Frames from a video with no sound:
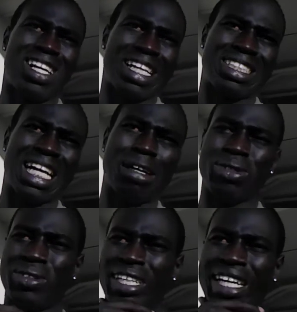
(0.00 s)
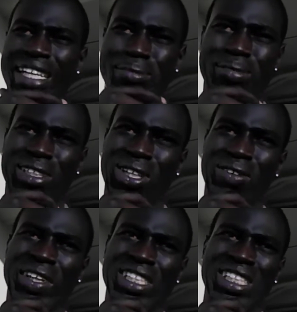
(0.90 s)
I stopped doing that though
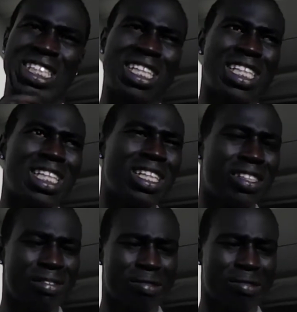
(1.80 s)
eventually. Uh,